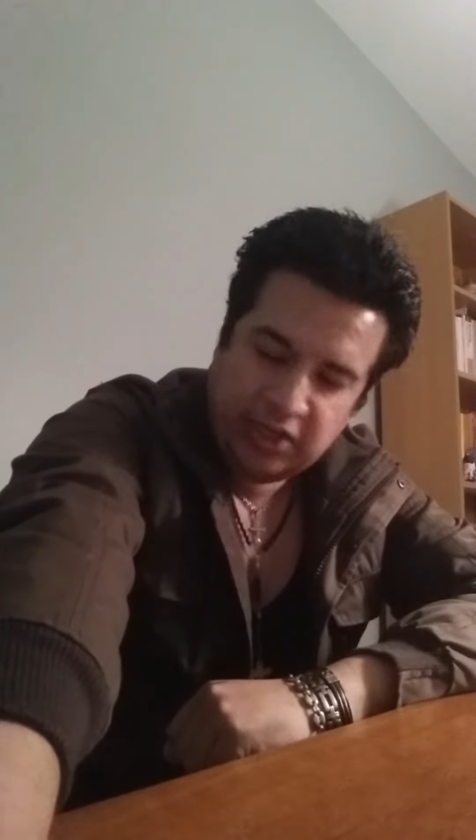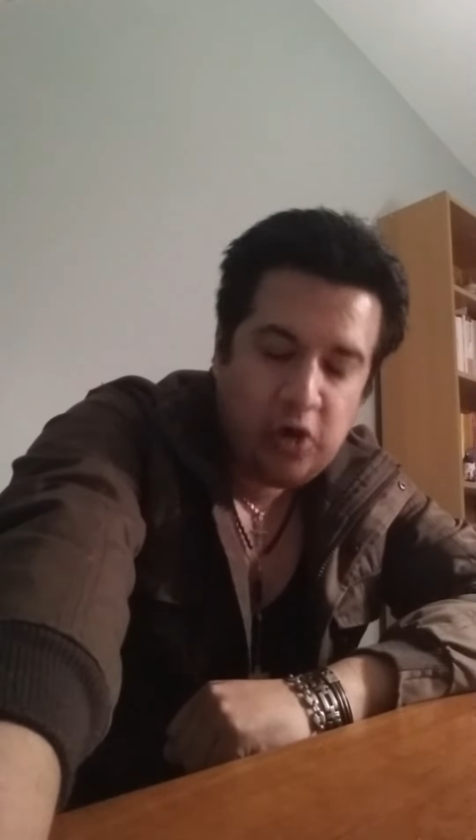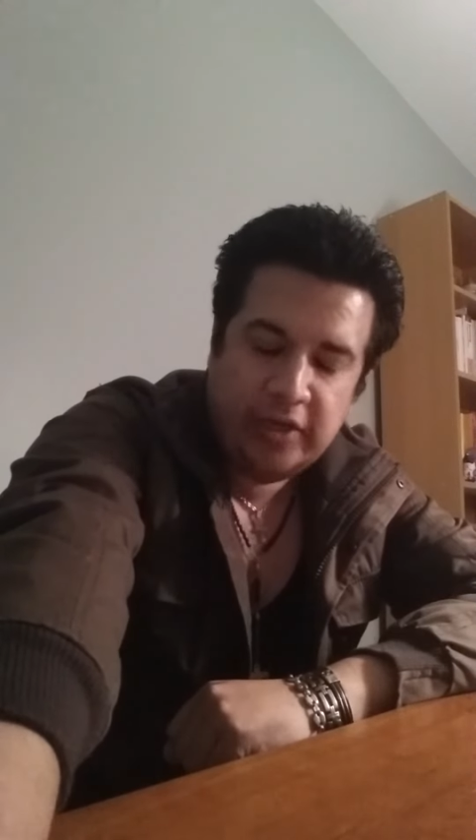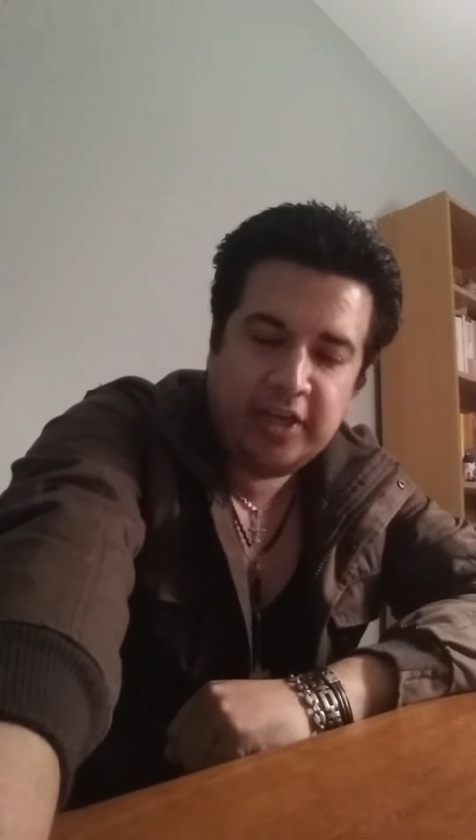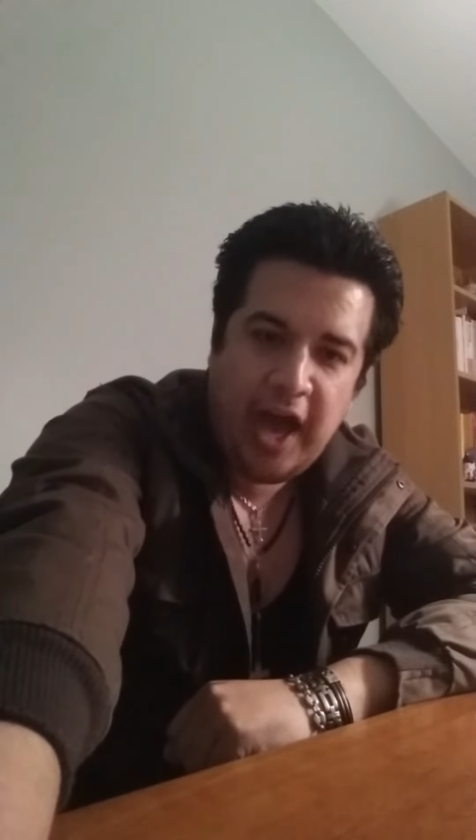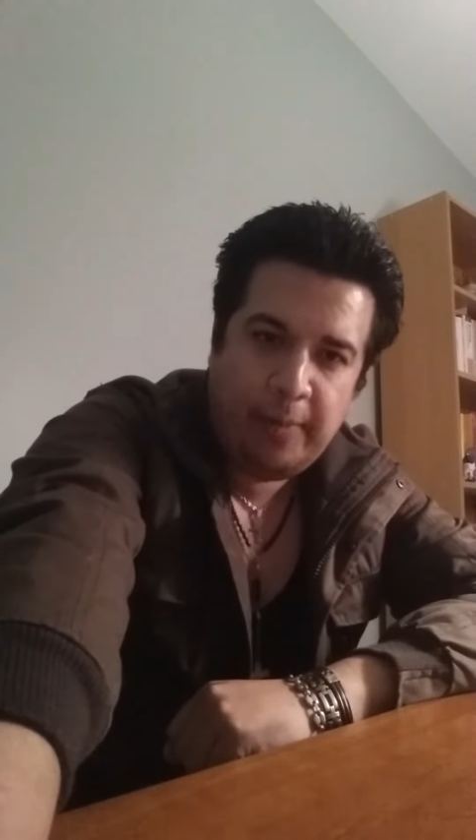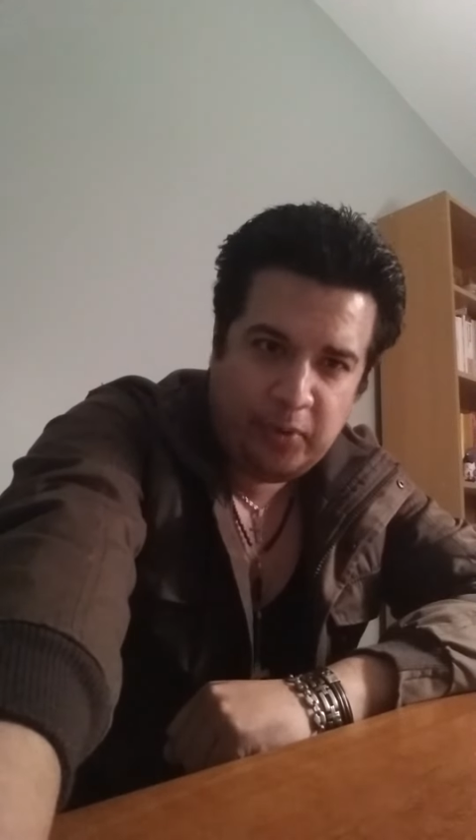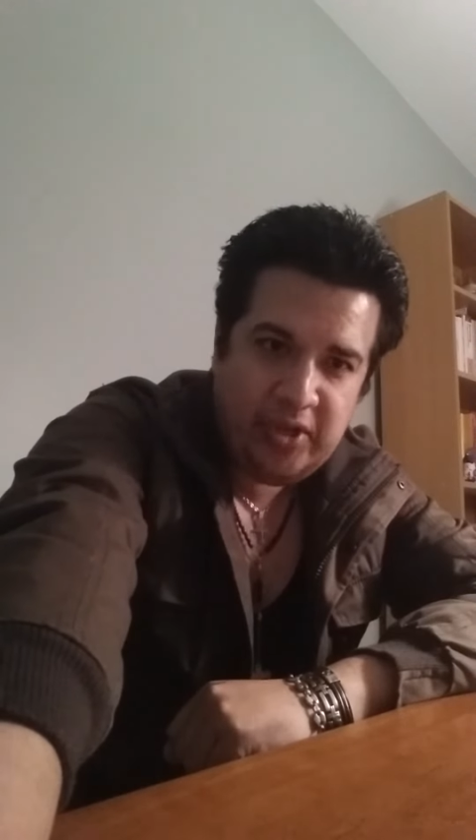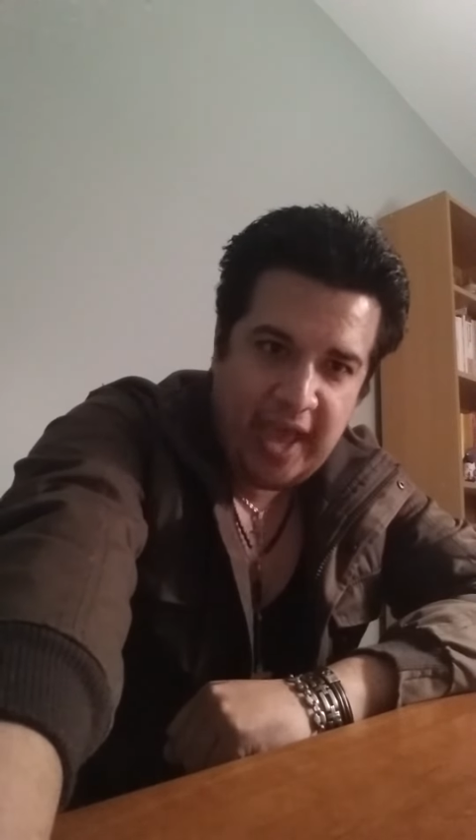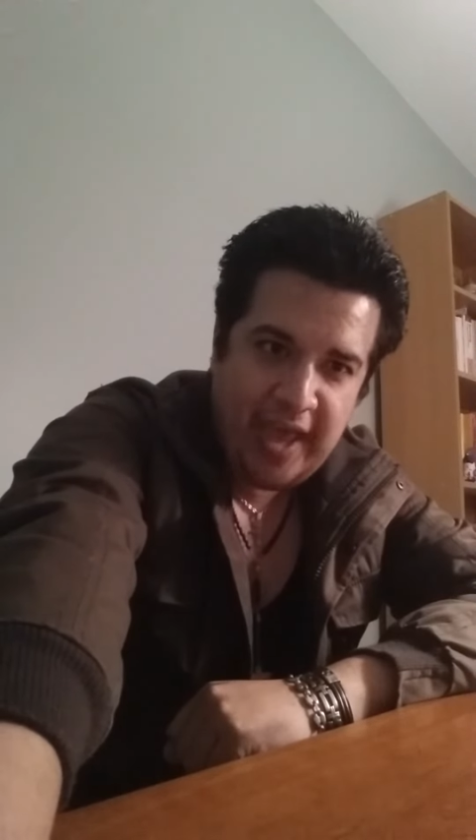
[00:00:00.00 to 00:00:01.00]
couldn't
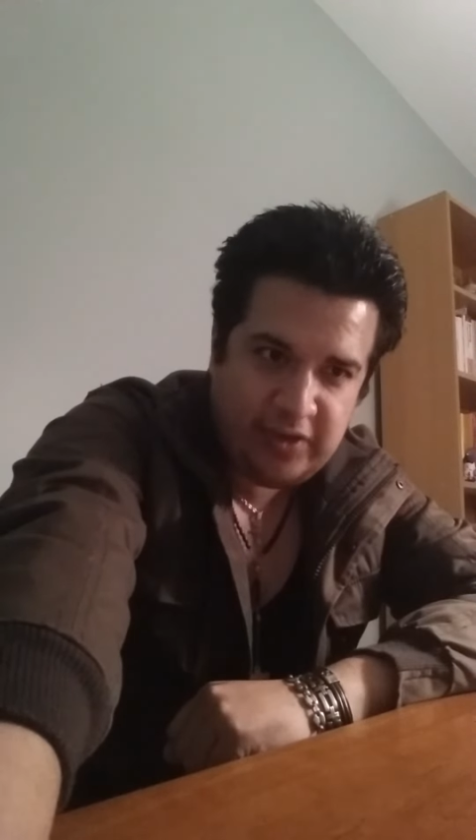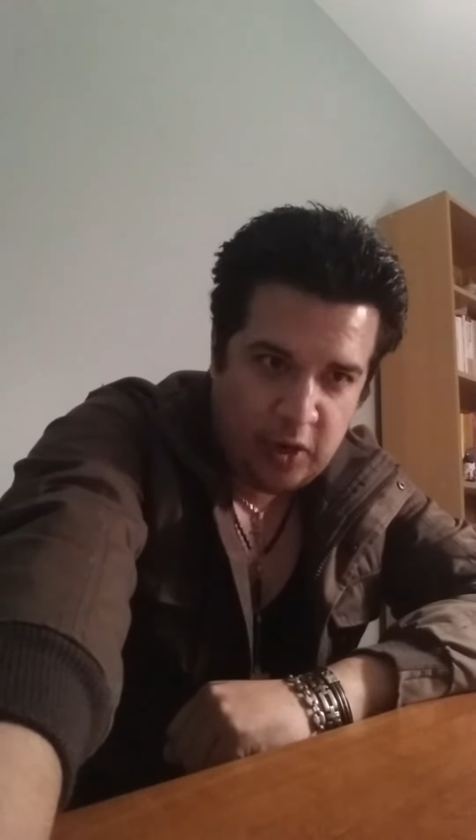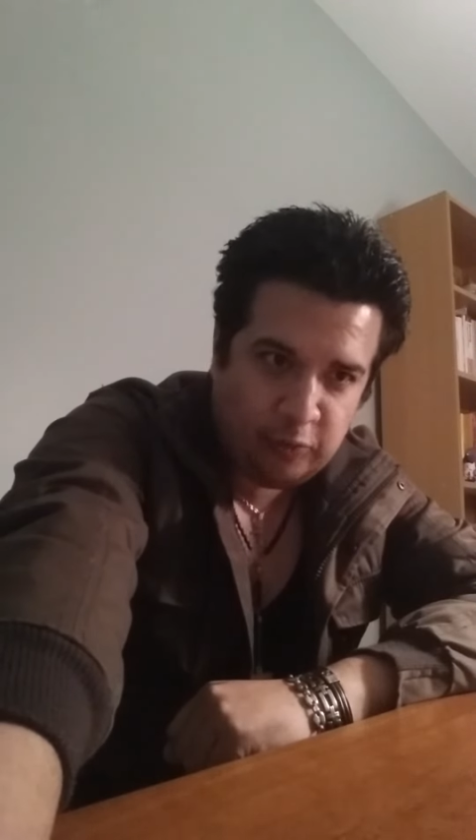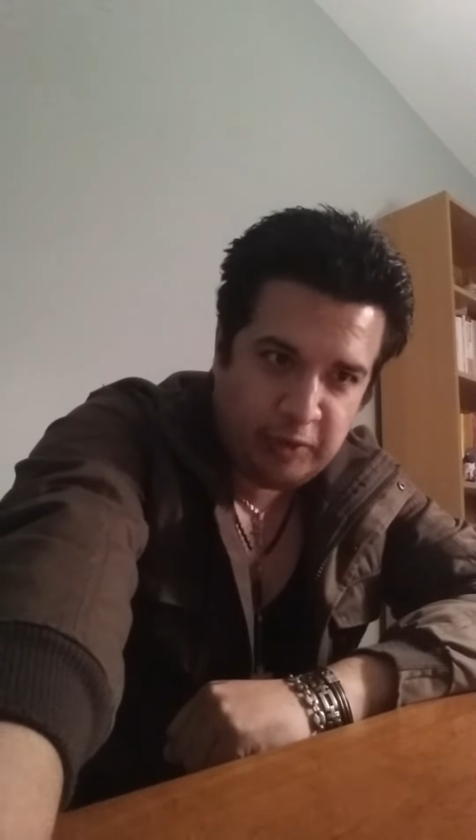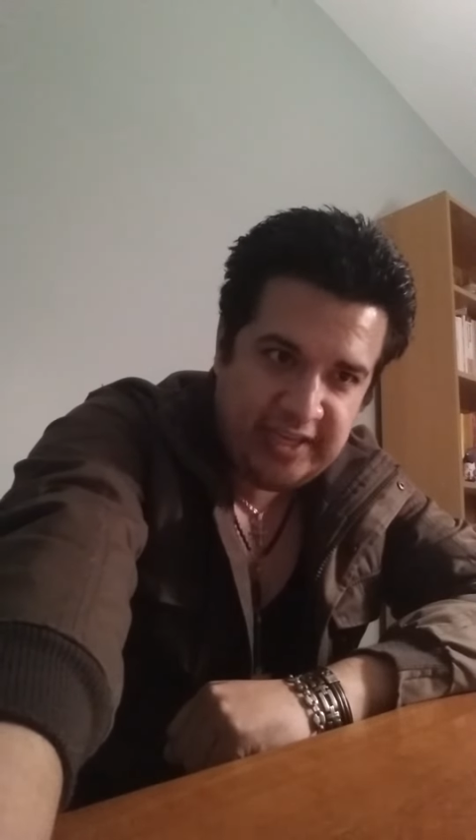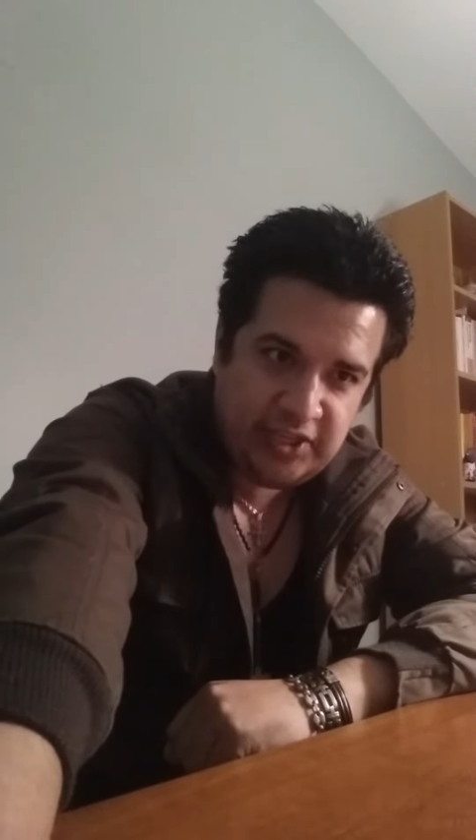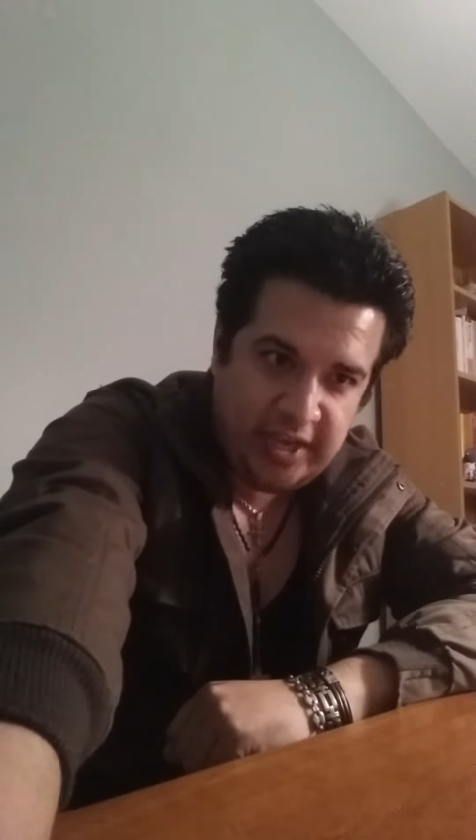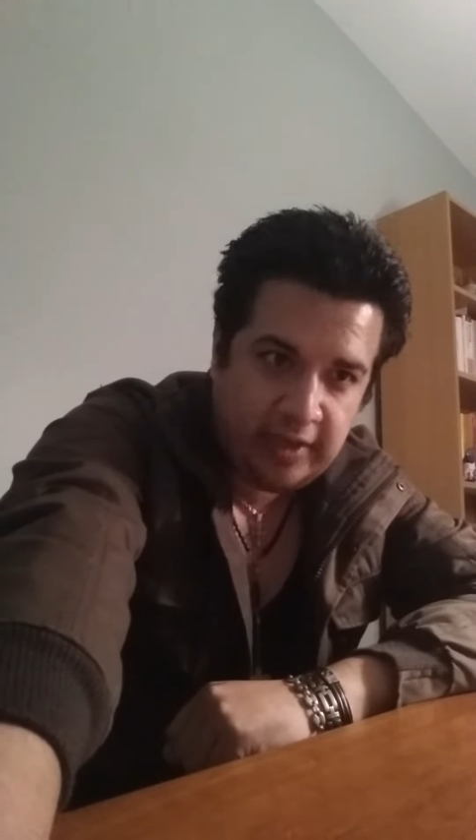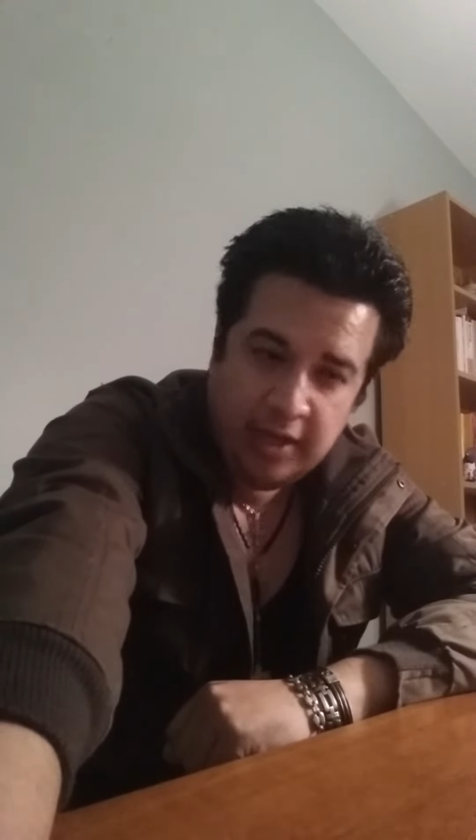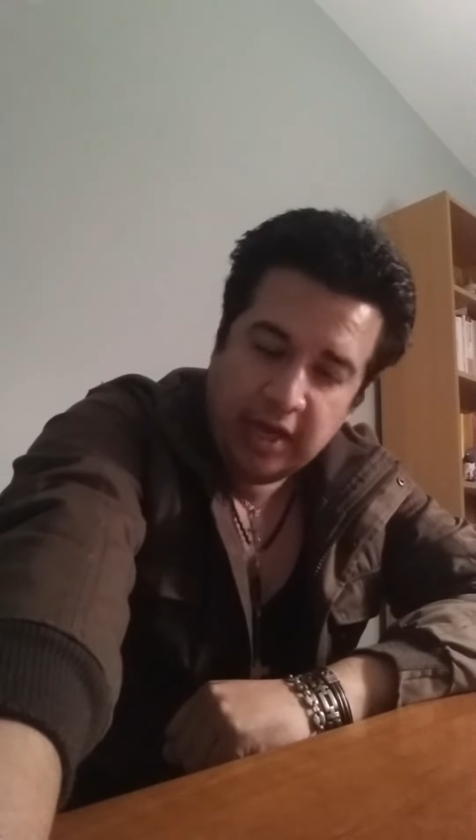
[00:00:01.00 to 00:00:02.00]
comprehend your
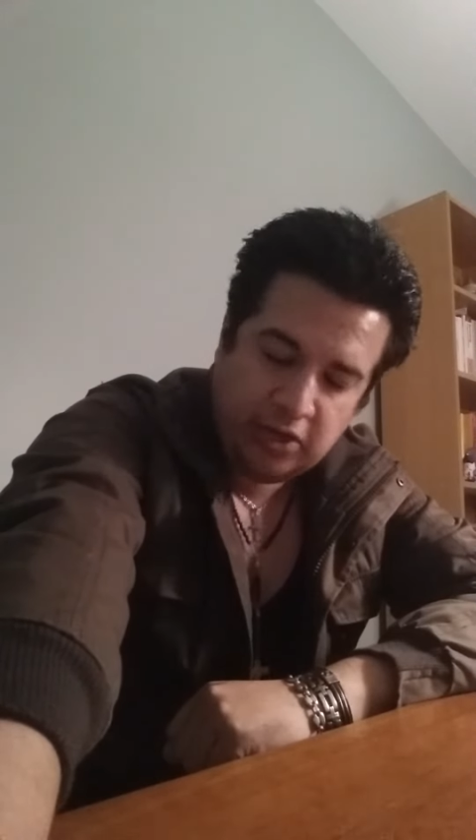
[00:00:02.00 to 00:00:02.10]
reasoning,